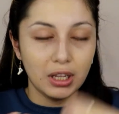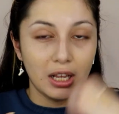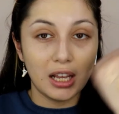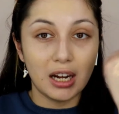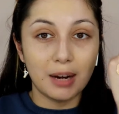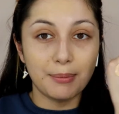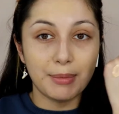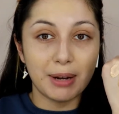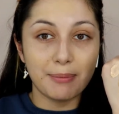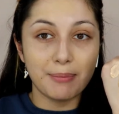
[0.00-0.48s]

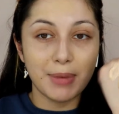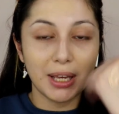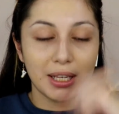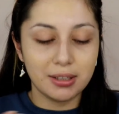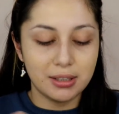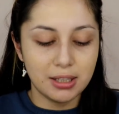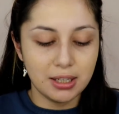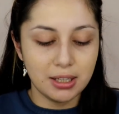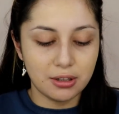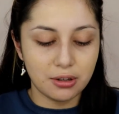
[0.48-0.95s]
and I'm going to
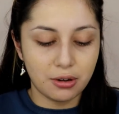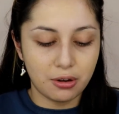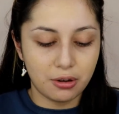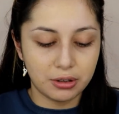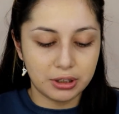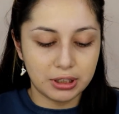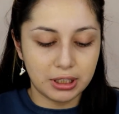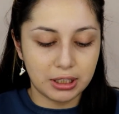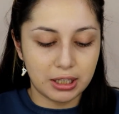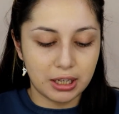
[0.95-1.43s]
mix these
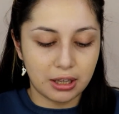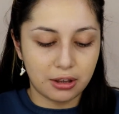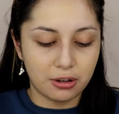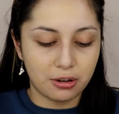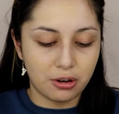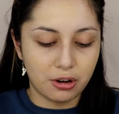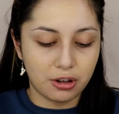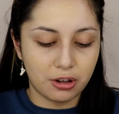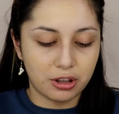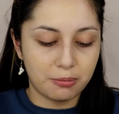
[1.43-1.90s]
all
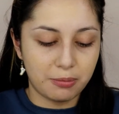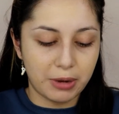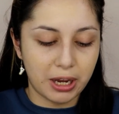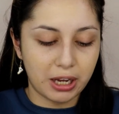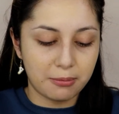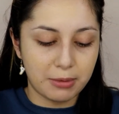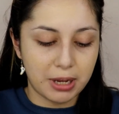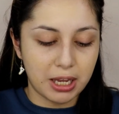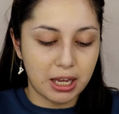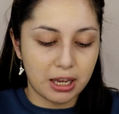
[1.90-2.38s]
together on the
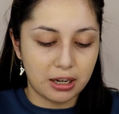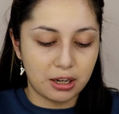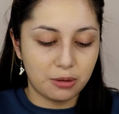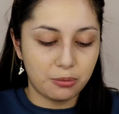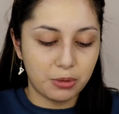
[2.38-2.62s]
back of my hand.